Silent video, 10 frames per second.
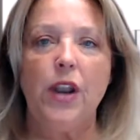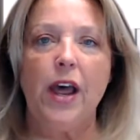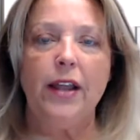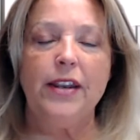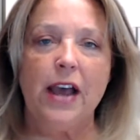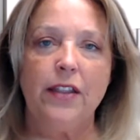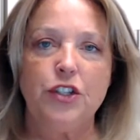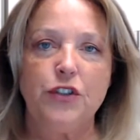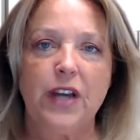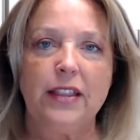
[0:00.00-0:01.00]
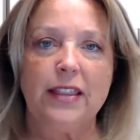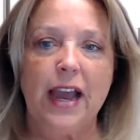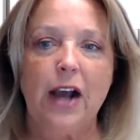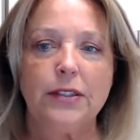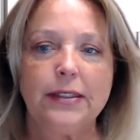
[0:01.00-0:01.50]
now that you've got the
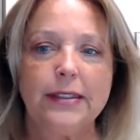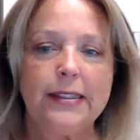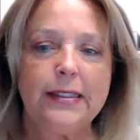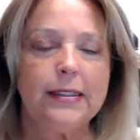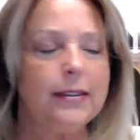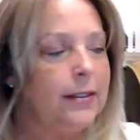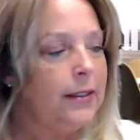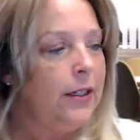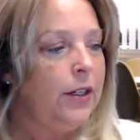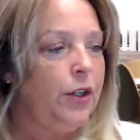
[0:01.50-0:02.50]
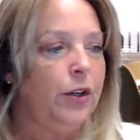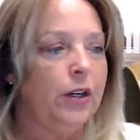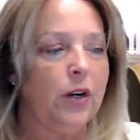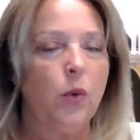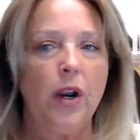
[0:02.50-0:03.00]
house listed, you're
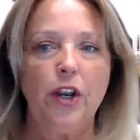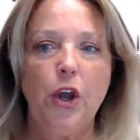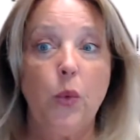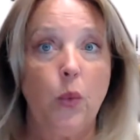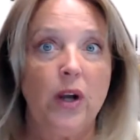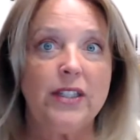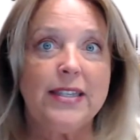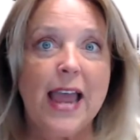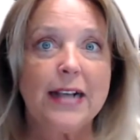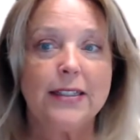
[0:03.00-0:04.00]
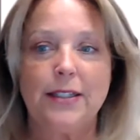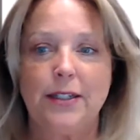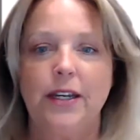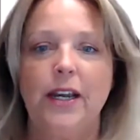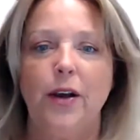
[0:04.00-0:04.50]
going to want to know what's next.
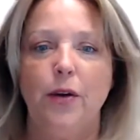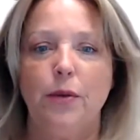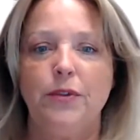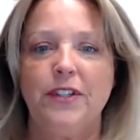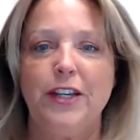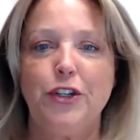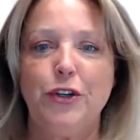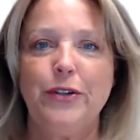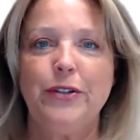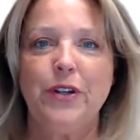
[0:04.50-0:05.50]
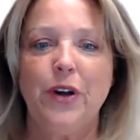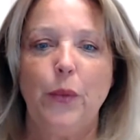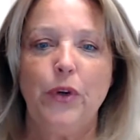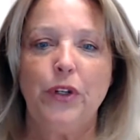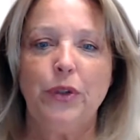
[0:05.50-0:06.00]
Stay tuned.
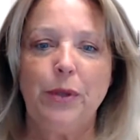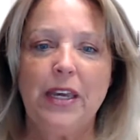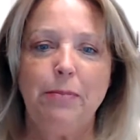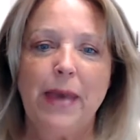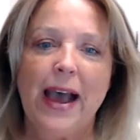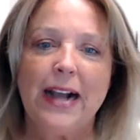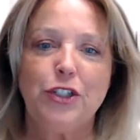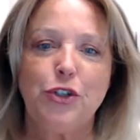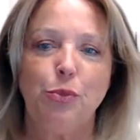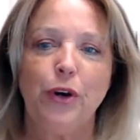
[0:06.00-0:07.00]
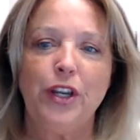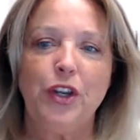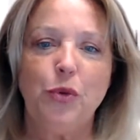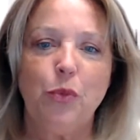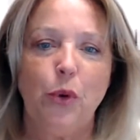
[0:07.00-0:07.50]
We'll be back to bring
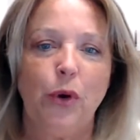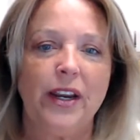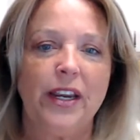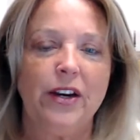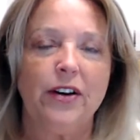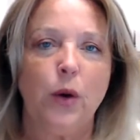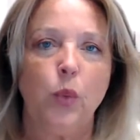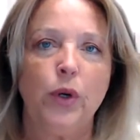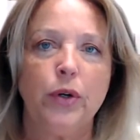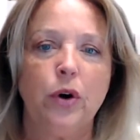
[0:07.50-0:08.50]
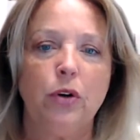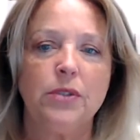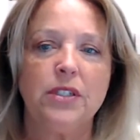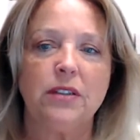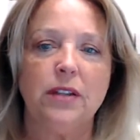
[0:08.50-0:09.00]
you more here at Real
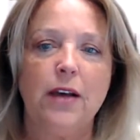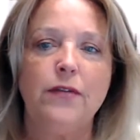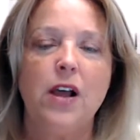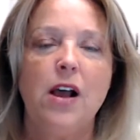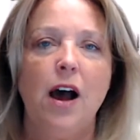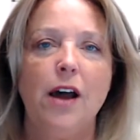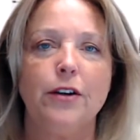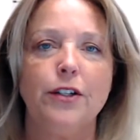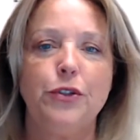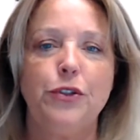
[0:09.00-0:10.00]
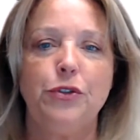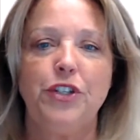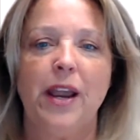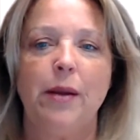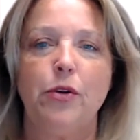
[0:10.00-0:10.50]
Homes to Love on our YouTube
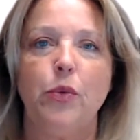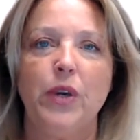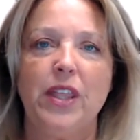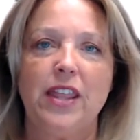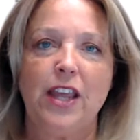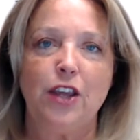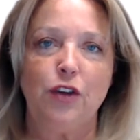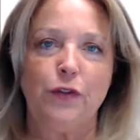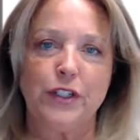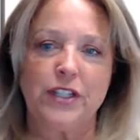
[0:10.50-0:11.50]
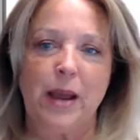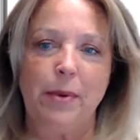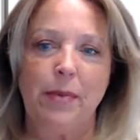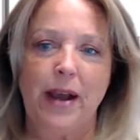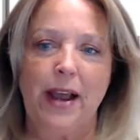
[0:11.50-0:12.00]
channel. We thank you for
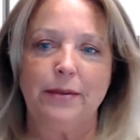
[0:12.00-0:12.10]
stopping by.